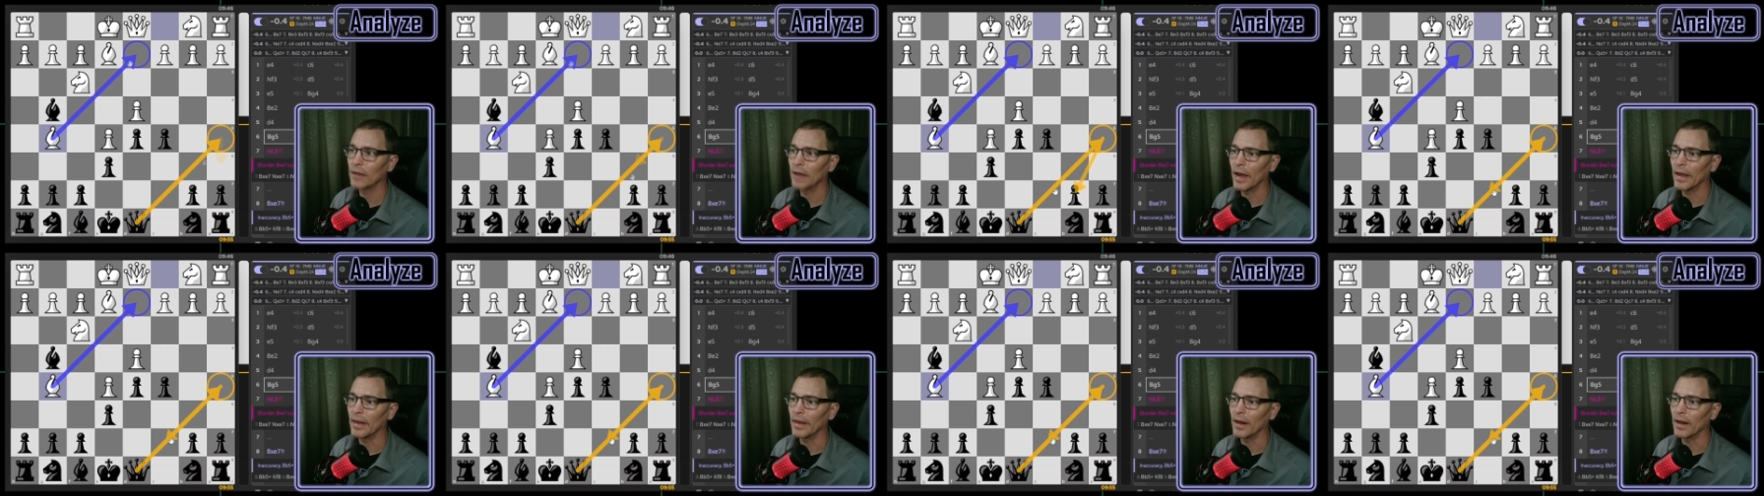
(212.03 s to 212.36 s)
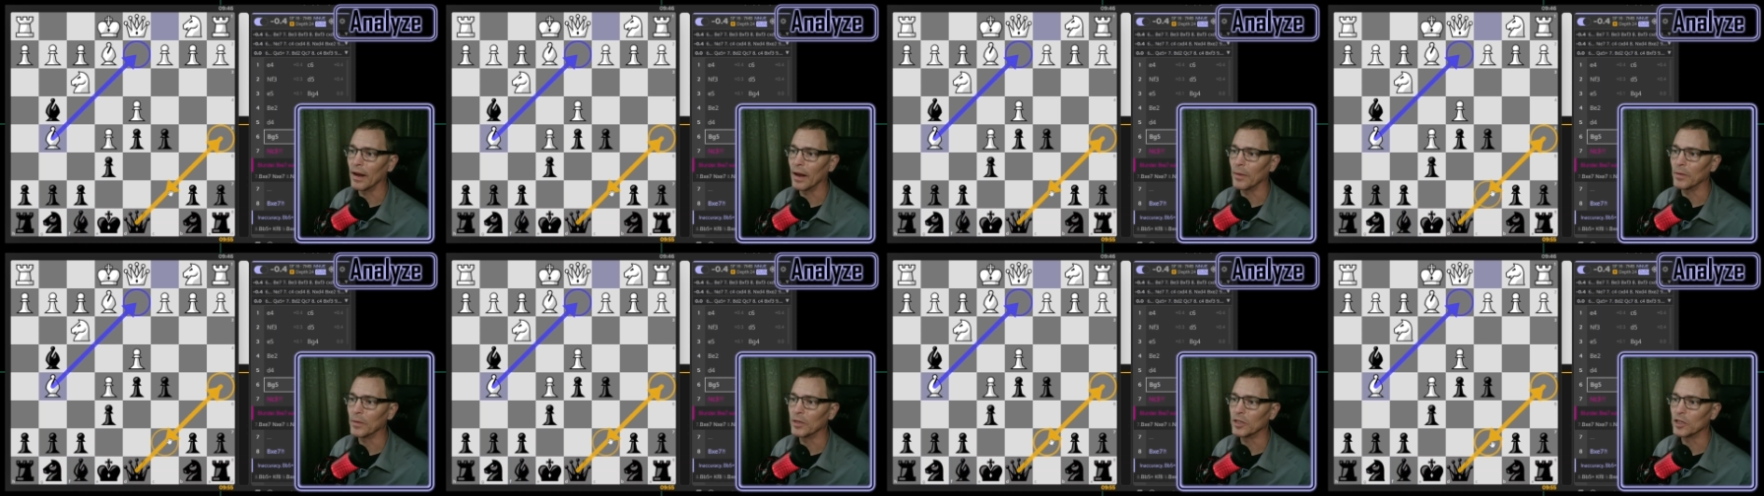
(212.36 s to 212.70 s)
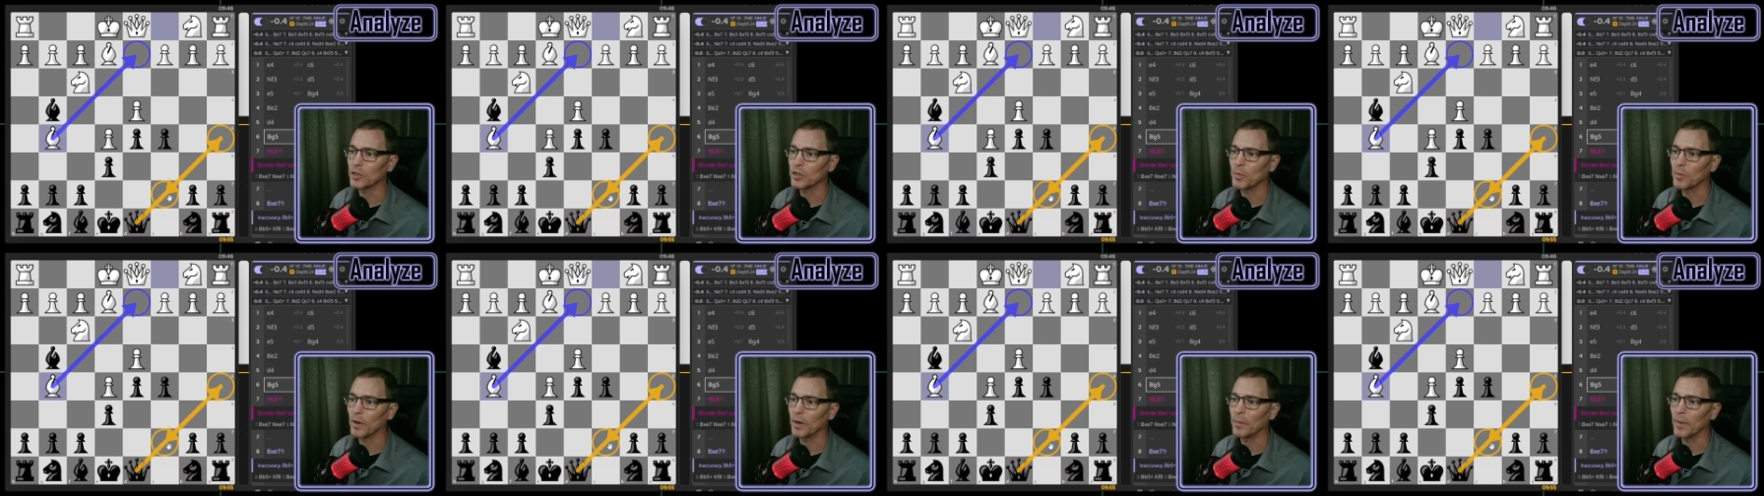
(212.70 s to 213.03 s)
And then I would
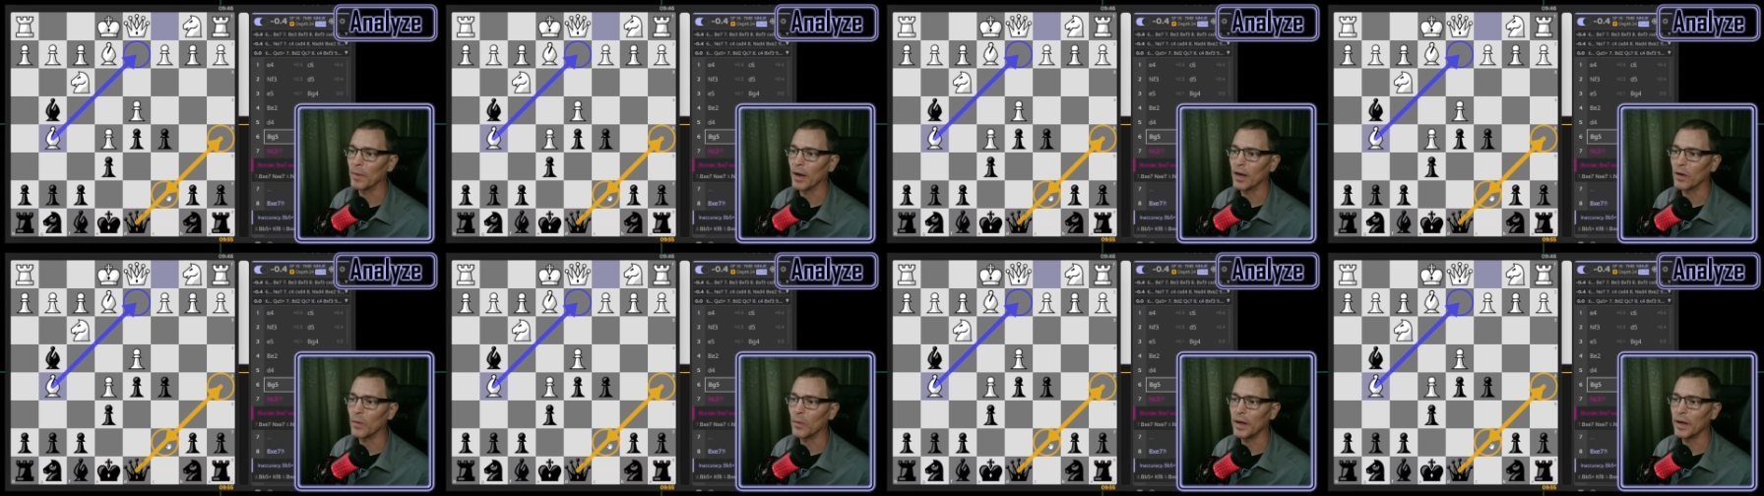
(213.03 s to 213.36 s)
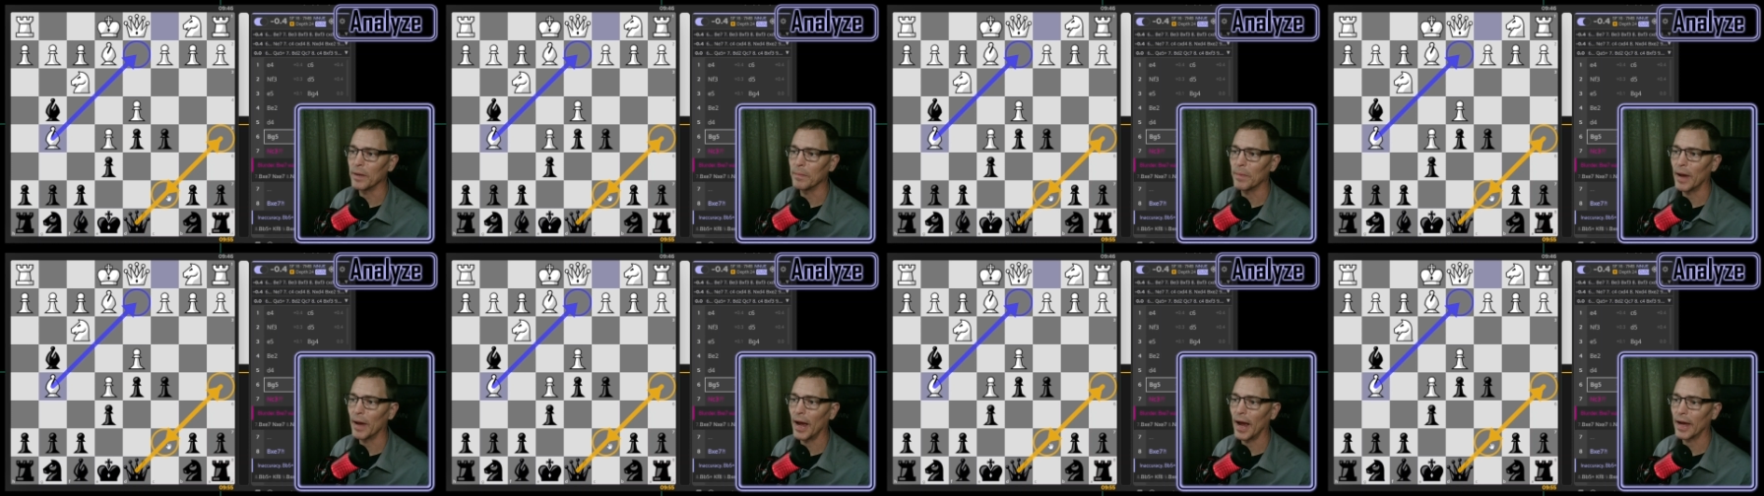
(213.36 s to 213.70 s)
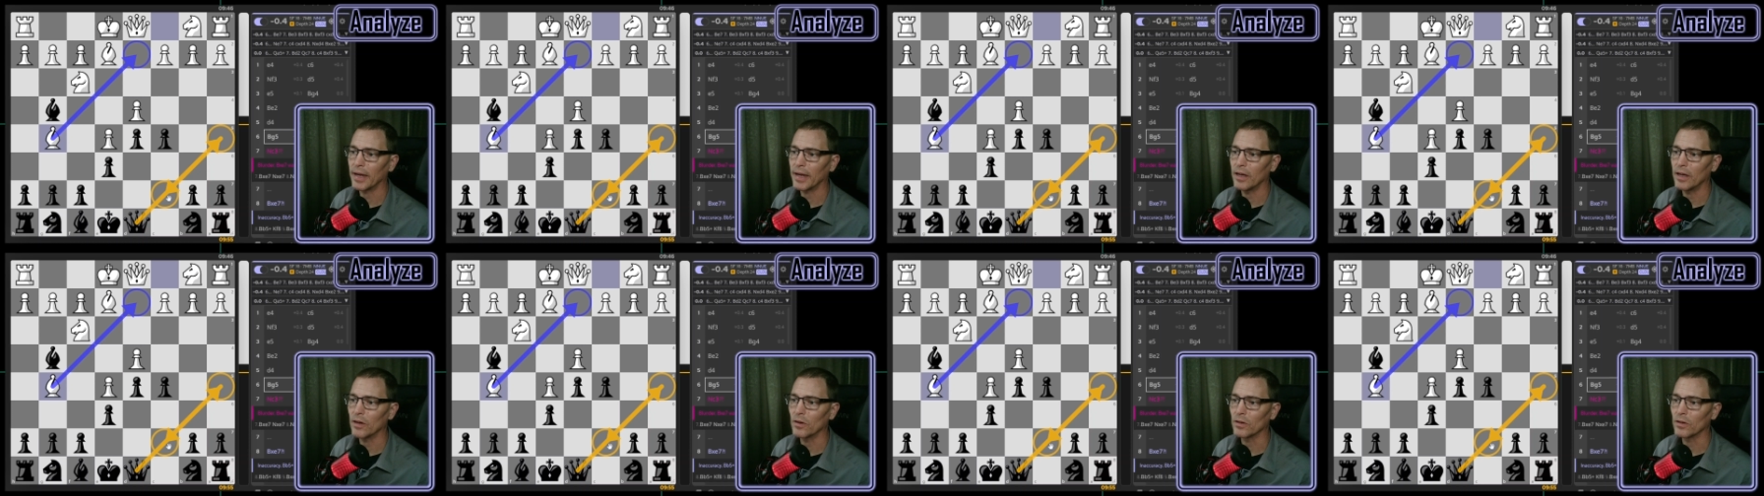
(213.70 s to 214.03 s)
just bring my queen
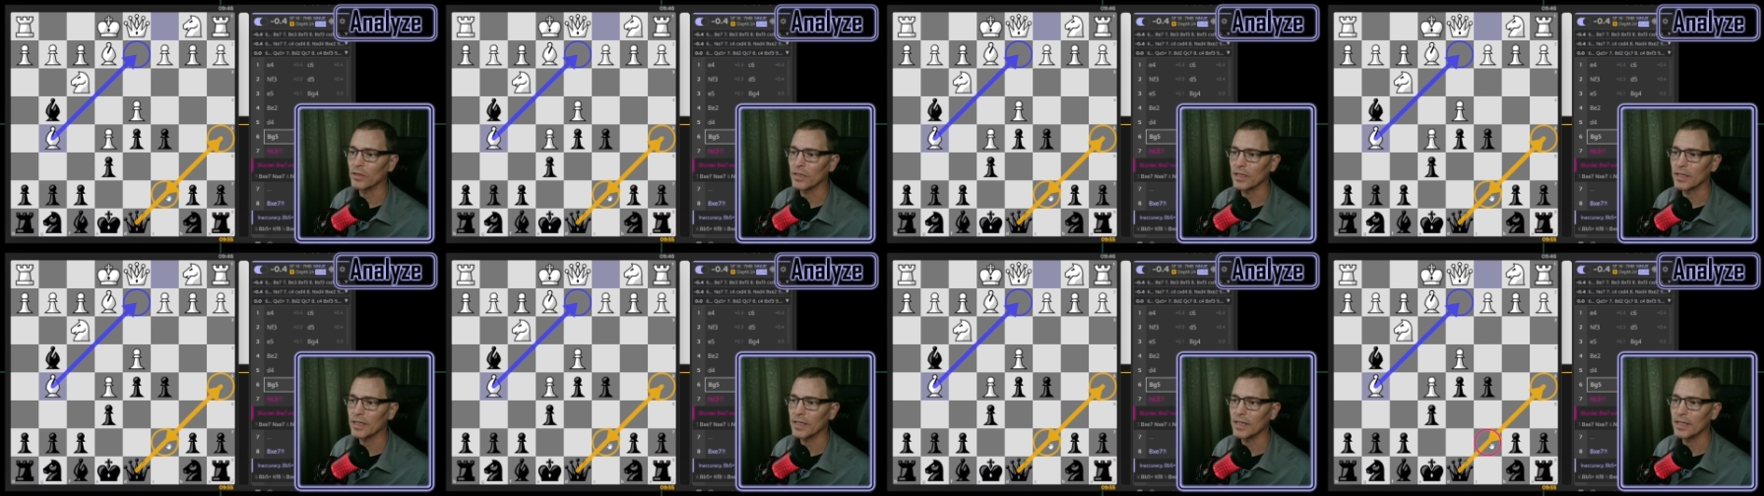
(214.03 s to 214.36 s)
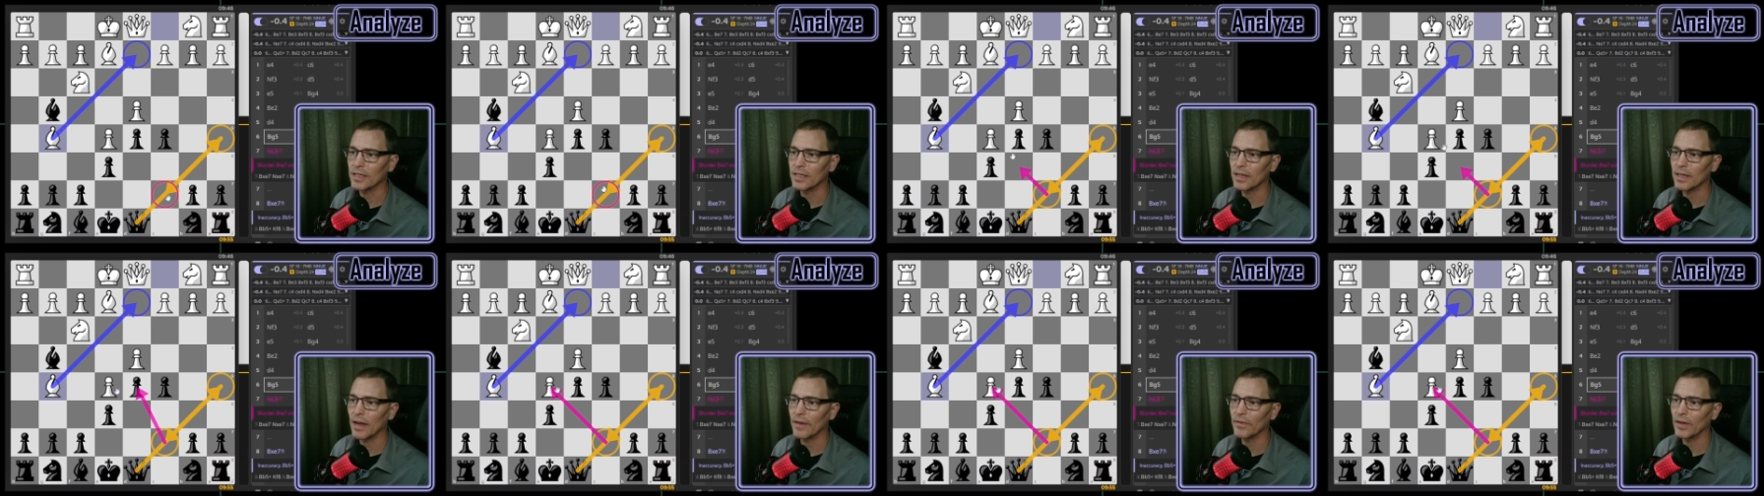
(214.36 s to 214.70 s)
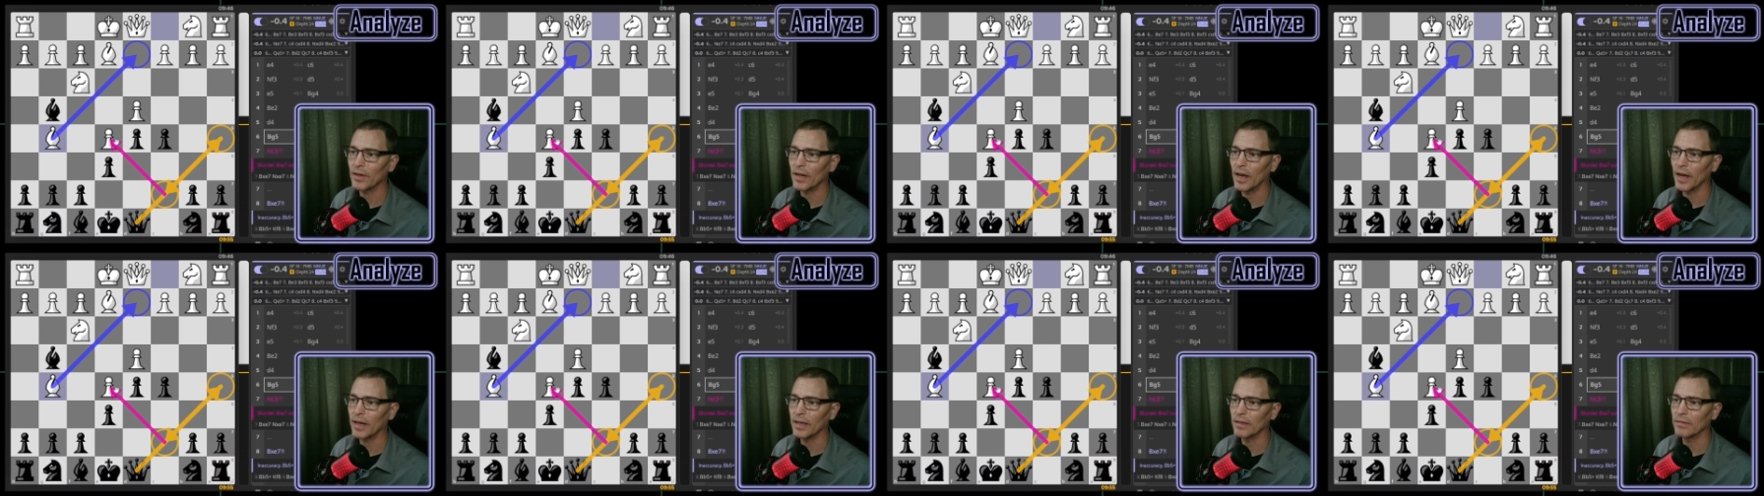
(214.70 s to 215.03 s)
back here to
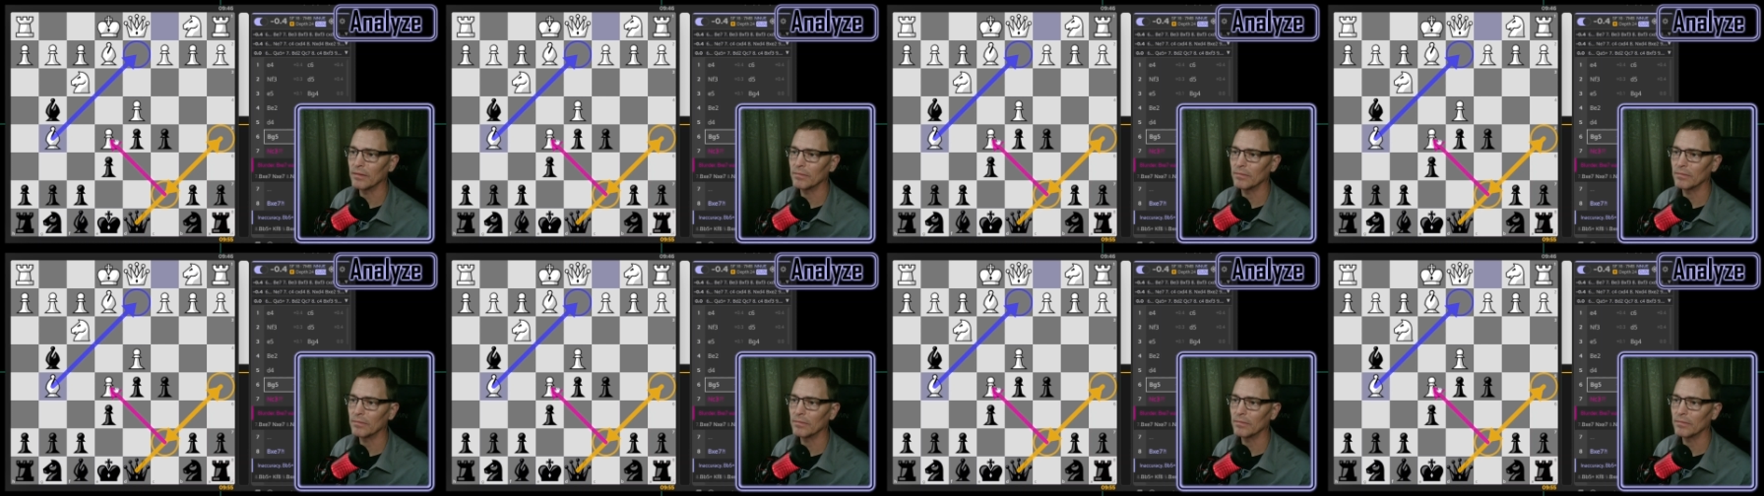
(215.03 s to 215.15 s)
c7, I